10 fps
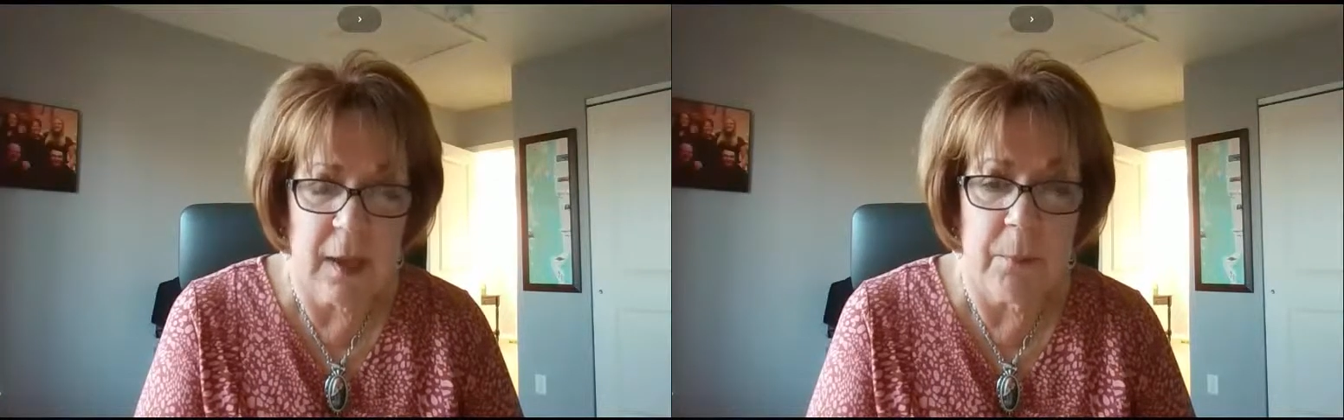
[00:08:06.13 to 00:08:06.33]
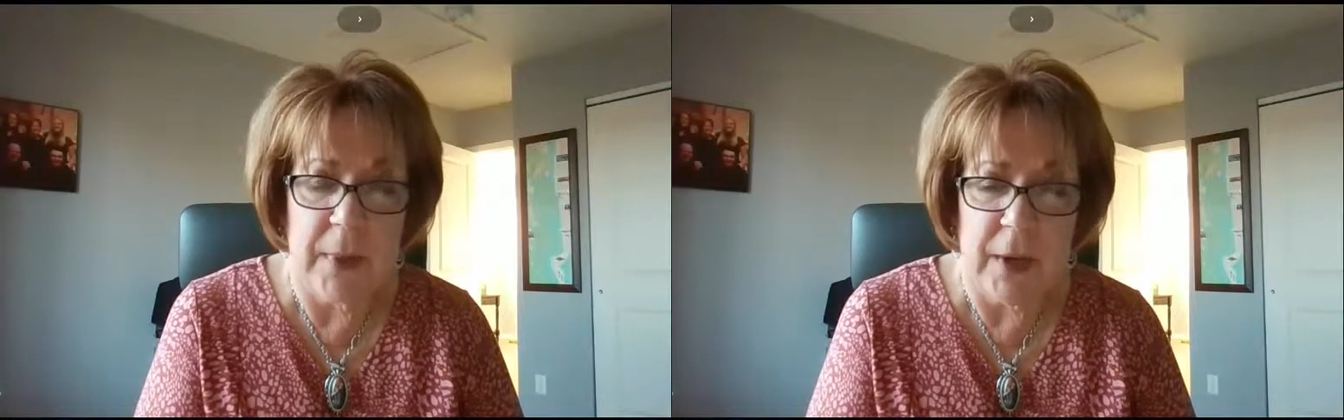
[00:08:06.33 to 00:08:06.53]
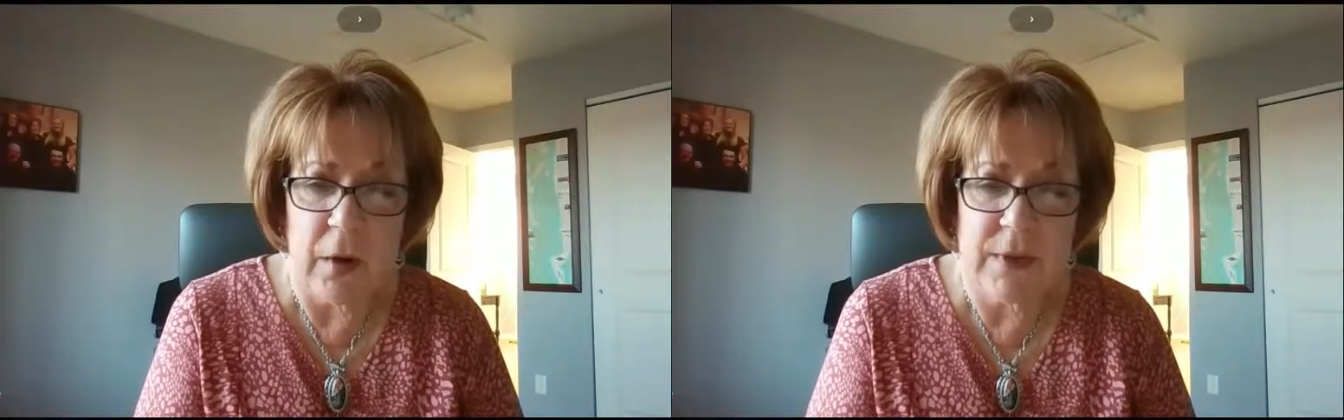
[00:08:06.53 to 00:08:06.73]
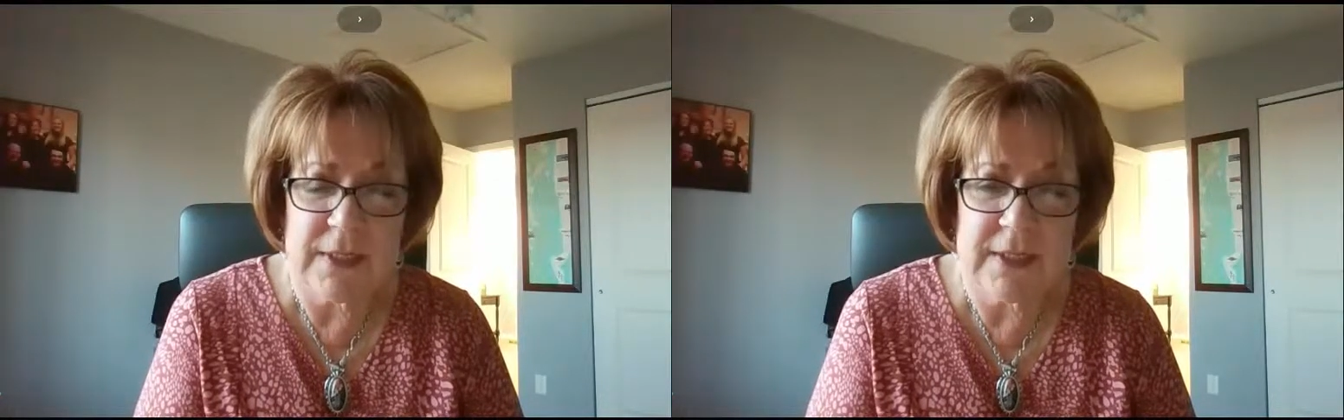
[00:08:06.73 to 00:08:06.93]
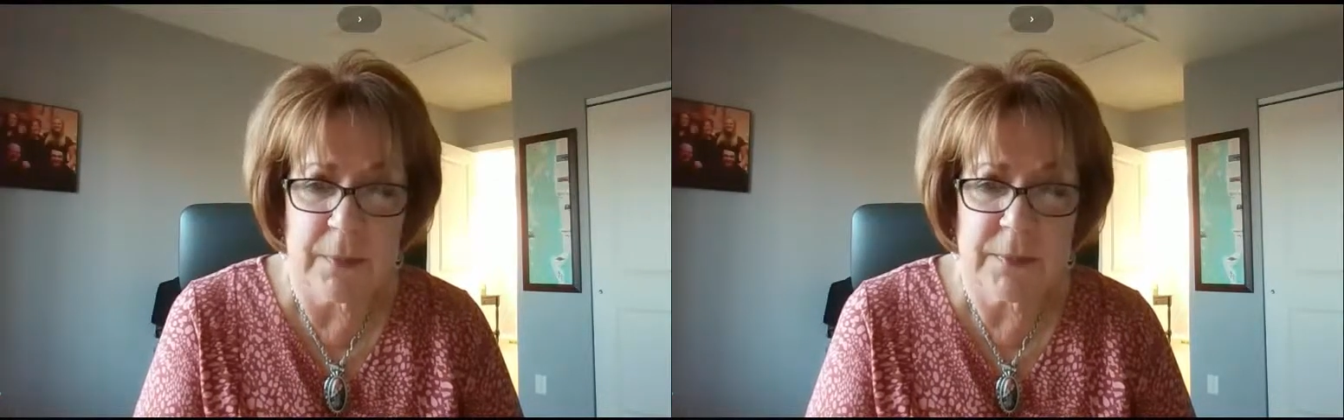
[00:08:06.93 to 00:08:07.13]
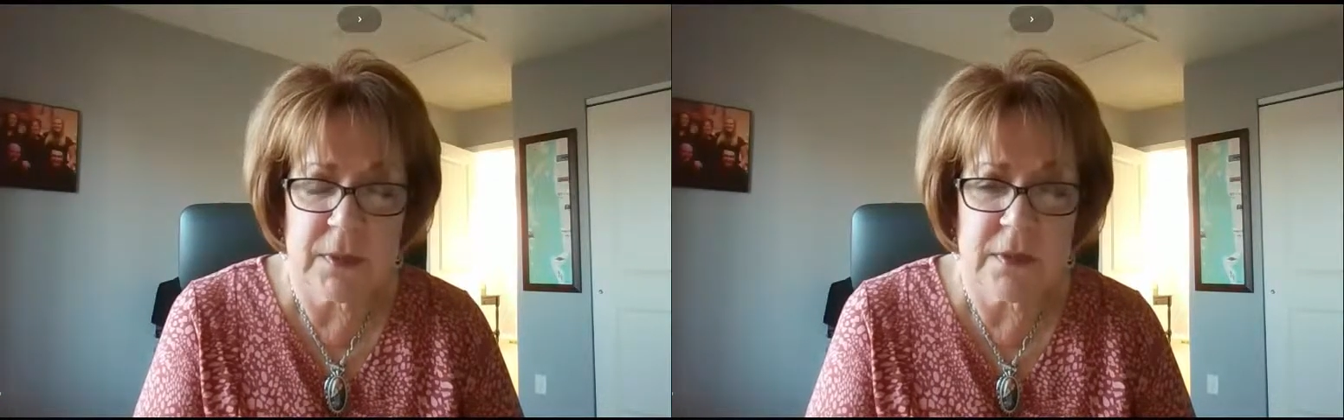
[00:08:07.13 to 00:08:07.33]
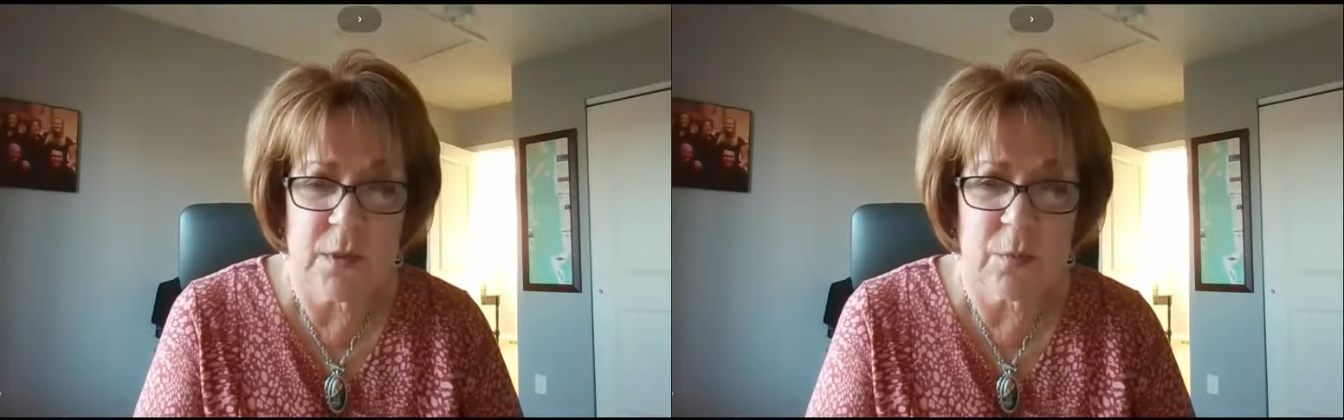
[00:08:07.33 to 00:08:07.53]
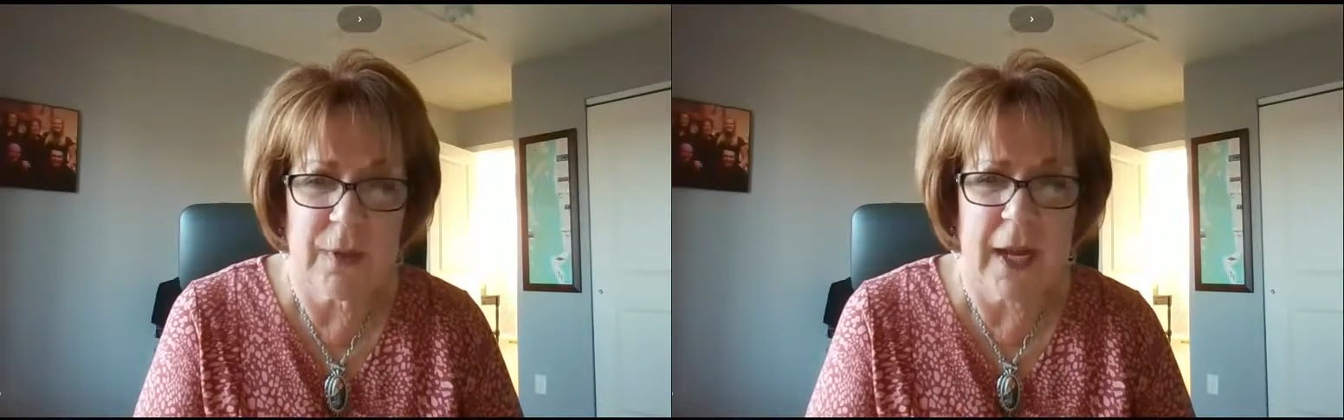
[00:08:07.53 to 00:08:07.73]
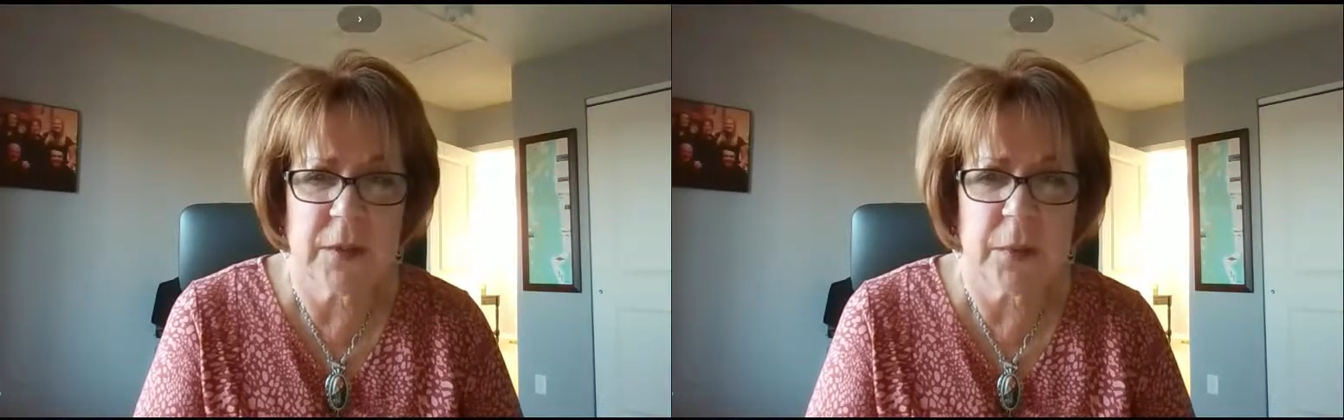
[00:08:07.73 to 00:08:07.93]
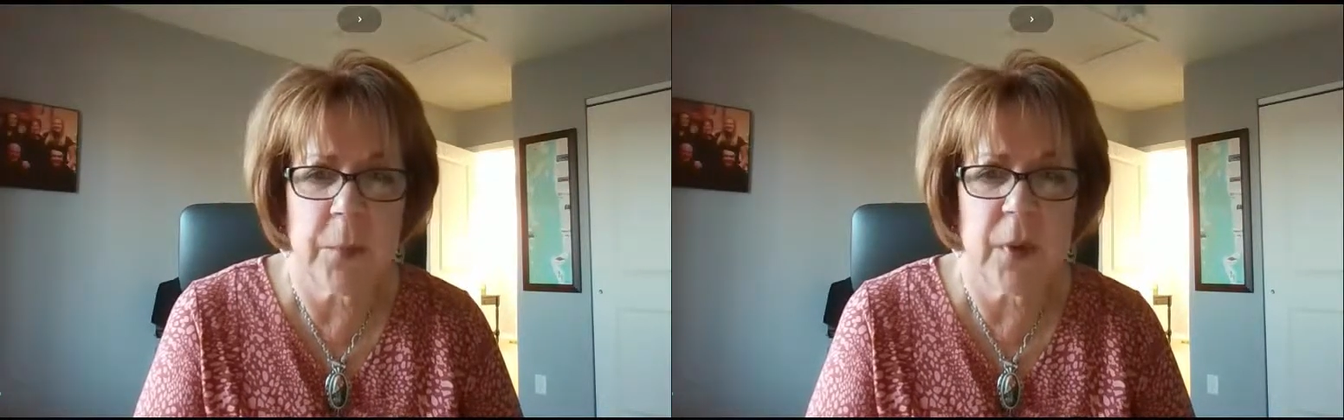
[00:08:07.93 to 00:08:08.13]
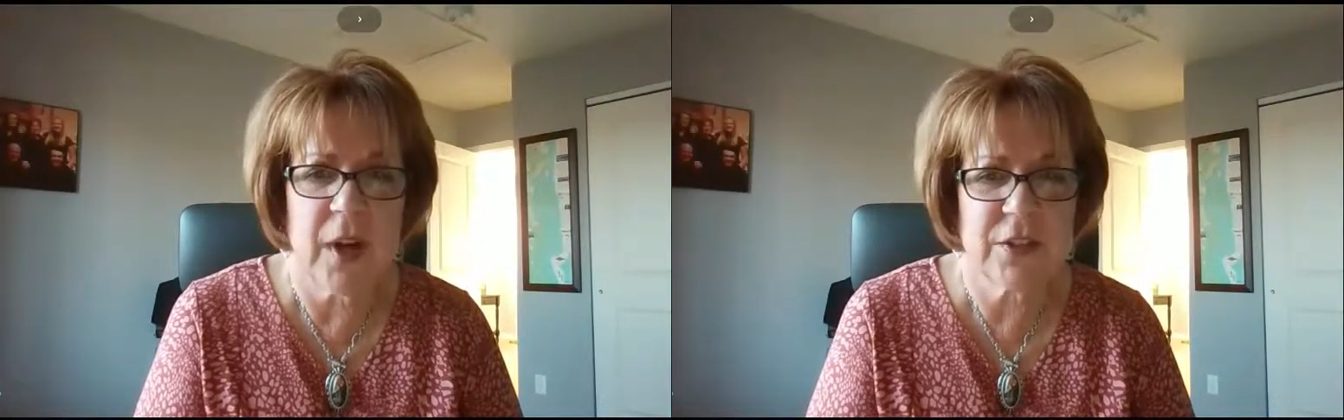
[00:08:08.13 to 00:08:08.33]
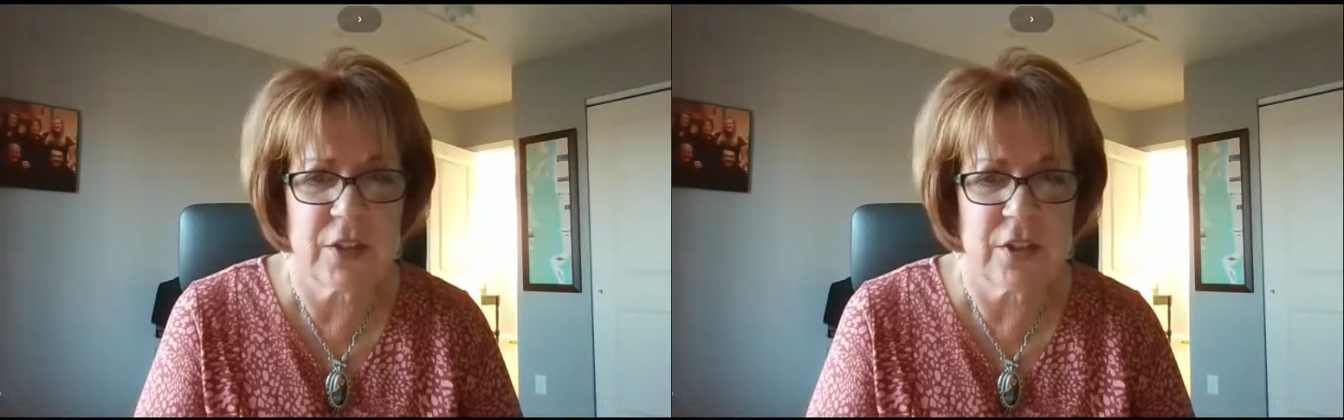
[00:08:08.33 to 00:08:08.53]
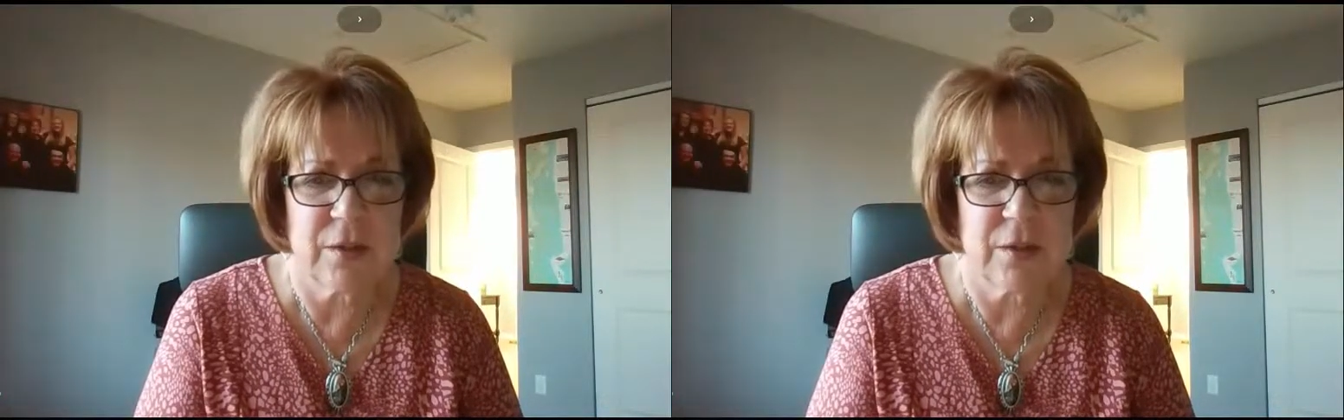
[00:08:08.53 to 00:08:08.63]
baroreceptors react to pressure.